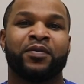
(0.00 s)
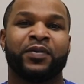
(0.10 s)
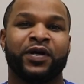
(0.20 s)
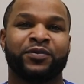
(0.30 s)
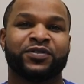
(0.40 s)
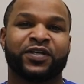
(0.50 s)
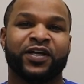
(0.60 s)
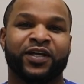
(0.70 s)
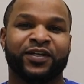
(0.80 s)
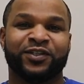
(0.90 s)
My name is
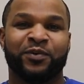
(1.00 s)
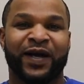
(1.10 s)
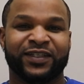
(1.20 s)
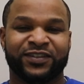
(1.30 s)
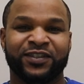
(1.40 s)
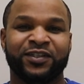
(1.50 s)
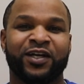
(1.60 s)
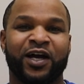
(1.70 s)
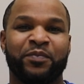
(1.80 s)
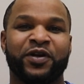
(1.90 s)
Achilles Damasi.
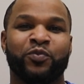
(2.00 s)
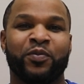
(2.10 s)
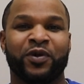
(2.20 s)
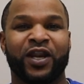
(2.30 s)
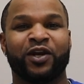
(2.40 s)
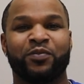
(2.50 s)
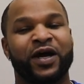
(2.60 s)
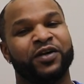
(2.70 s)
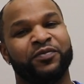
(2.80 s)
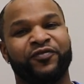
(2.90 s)
I've been with Milano
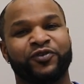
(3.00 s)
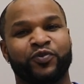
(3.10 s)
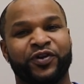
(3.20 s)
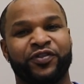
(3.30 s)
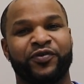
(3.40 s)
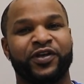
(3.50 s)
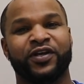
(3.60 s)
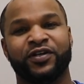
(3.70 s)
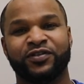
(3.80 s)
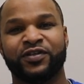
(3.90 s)
Monument for 23
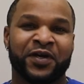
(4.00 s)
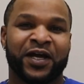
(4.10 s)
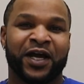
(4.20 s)
years.